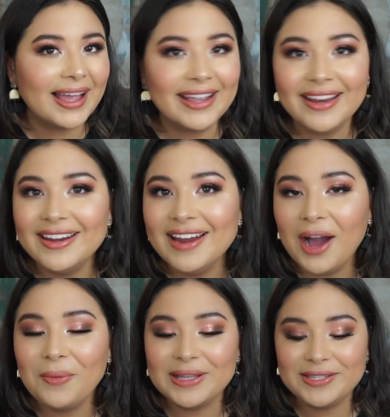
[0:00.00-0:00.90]
I
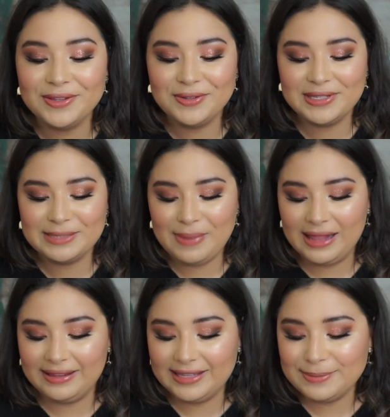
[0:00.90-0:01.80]
cannot wait to use this
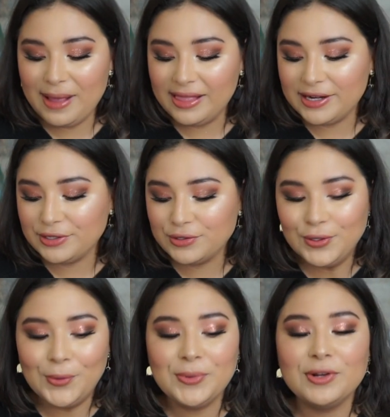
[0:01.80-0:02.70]
palette. This palette is
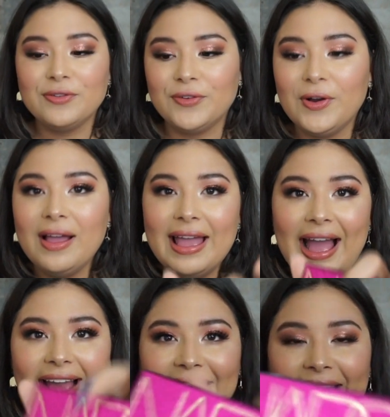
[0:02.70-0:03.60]
so beautiful.
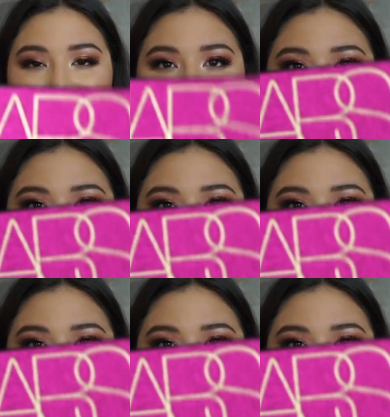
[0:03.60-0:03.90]
I can't get